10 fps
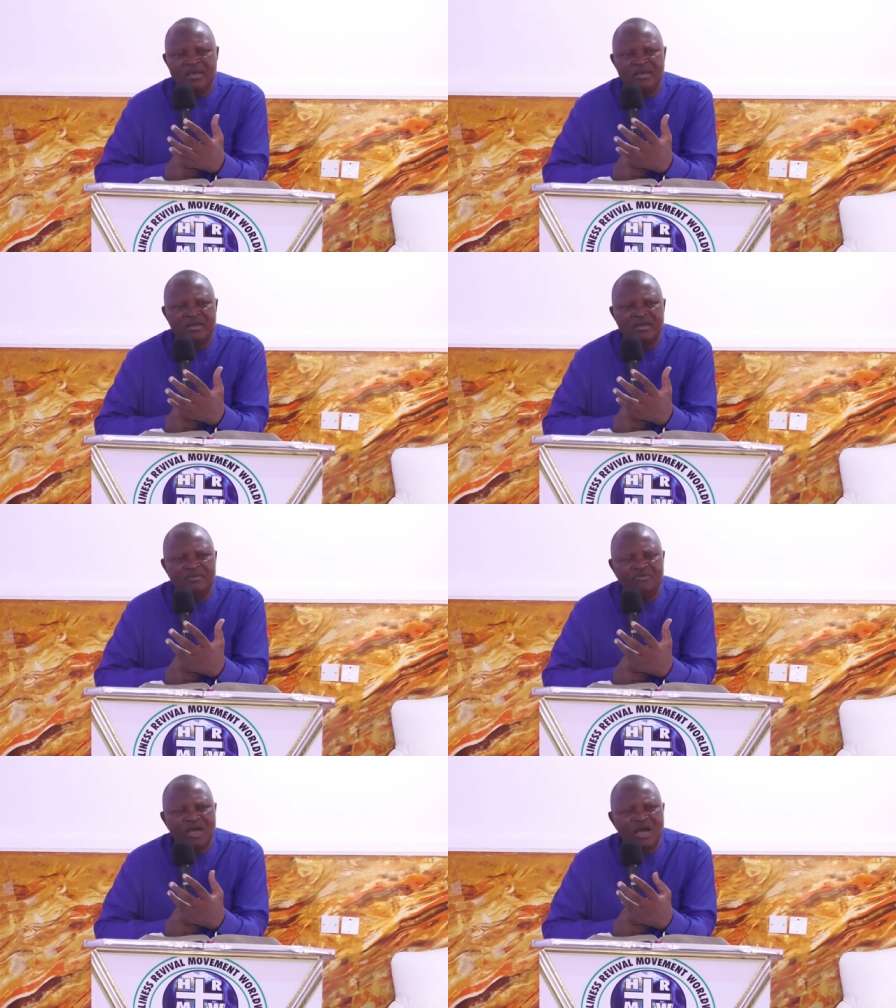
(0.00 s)
If
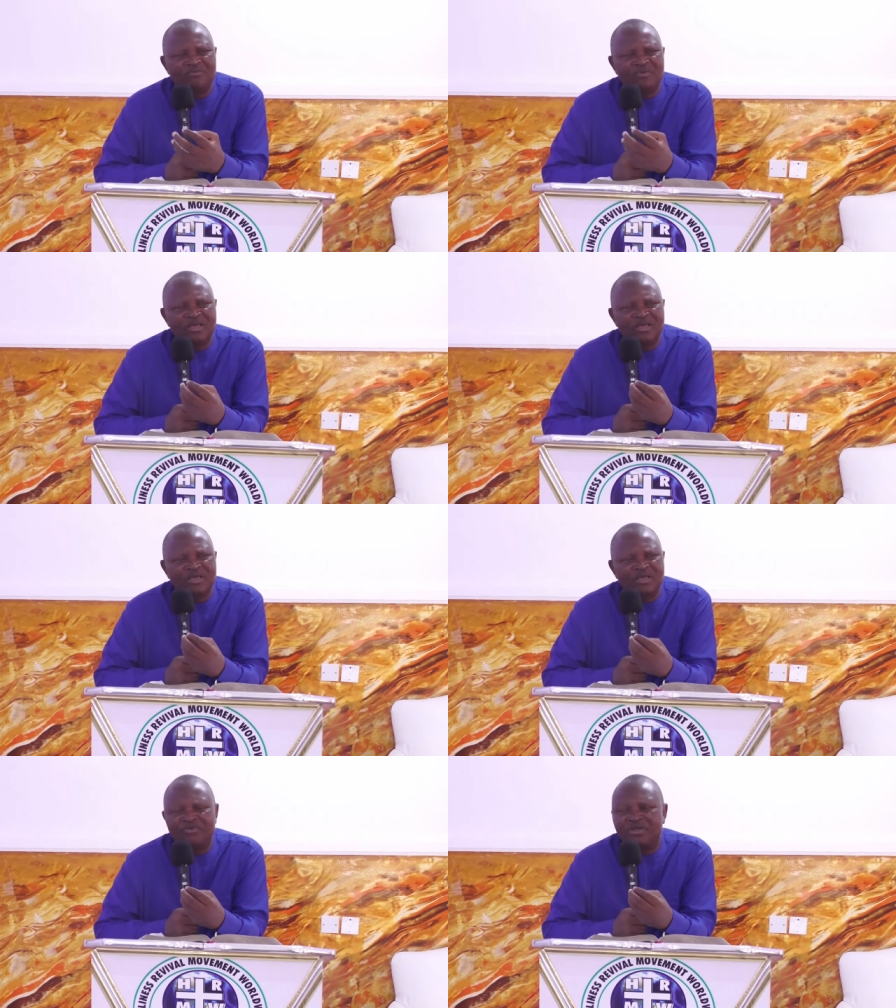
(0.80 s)
we have the key
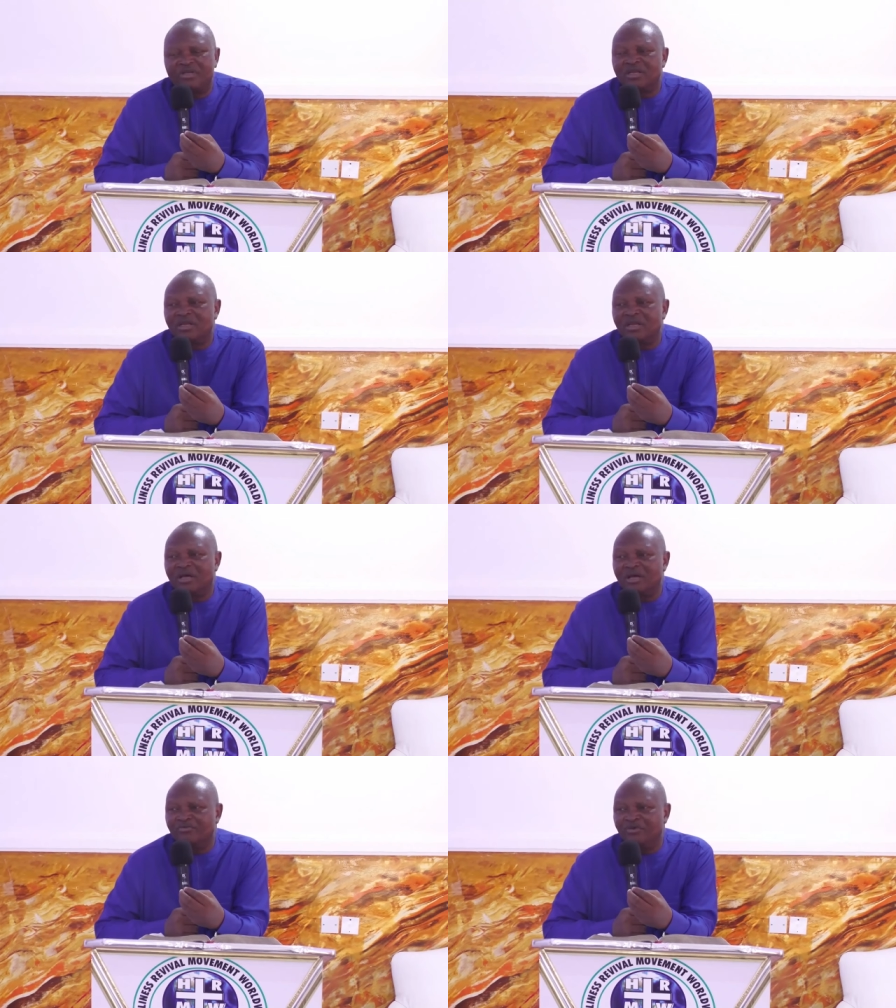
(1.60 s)
of eternal life
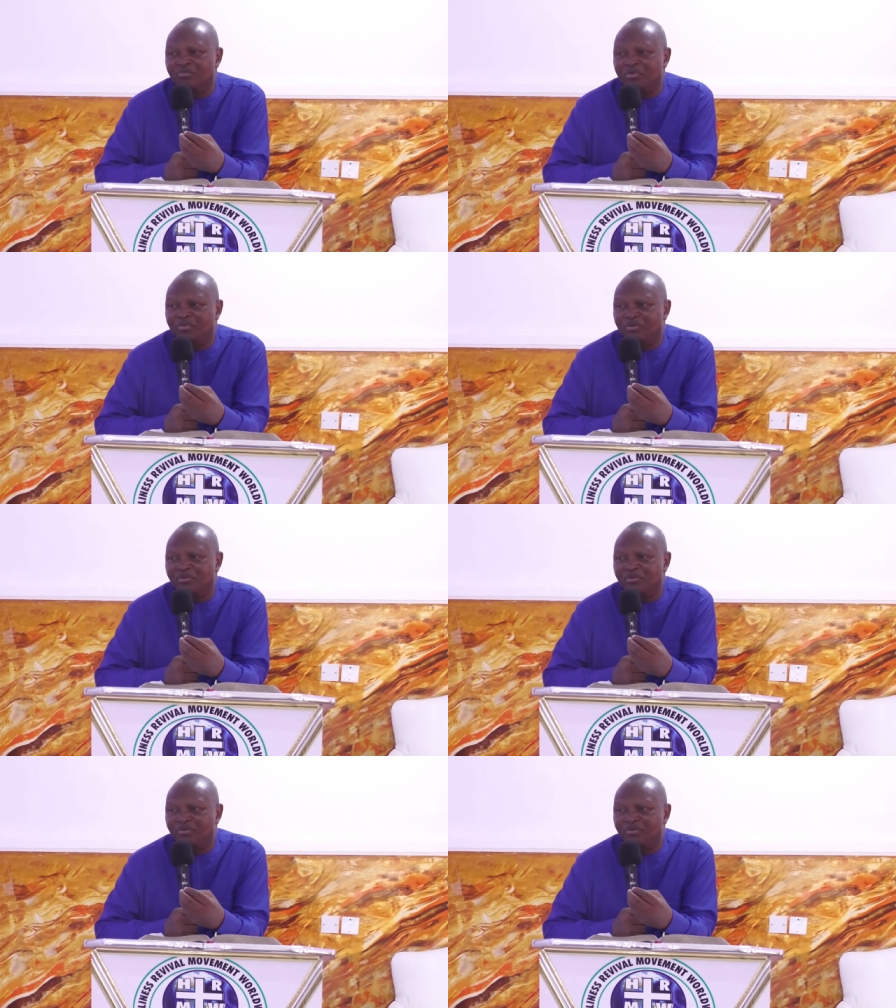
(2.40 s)
for people,